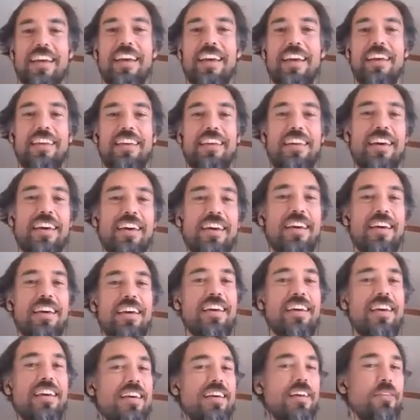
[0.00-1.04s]
And
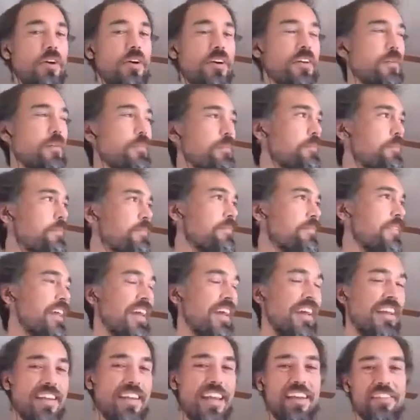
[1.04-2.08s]
uh, and welcome.
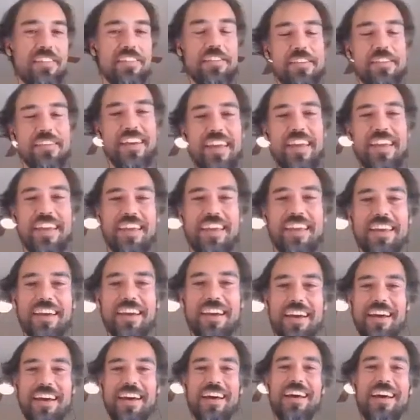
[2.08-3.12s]
And yeah, so
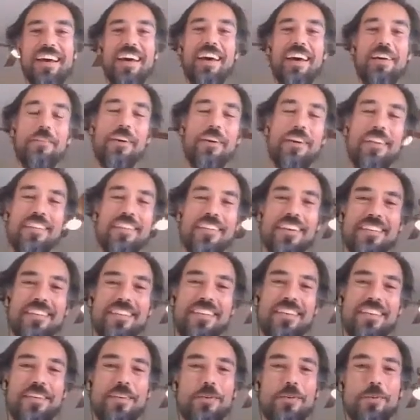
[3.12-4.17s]
today uh, I want to talk
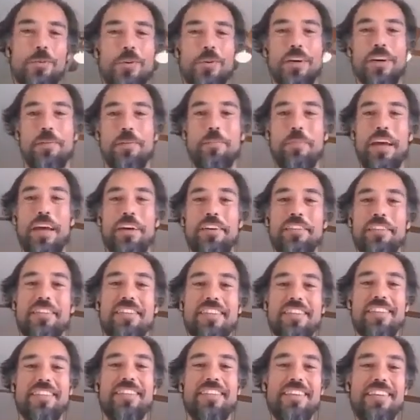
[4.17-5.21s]
to you about
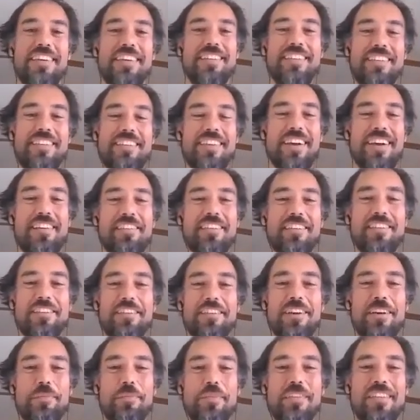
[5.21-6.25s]

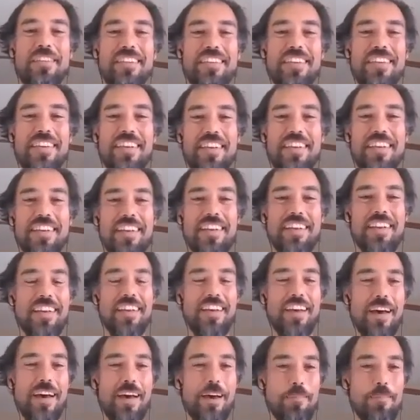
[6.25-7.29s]
JavaScript.
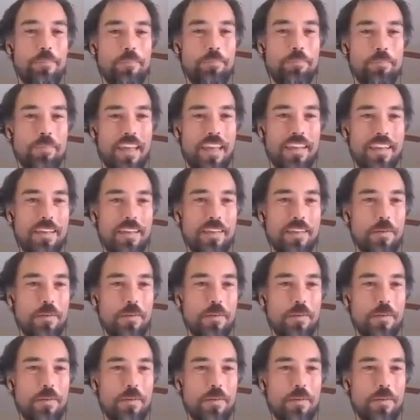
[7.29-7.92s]
Um,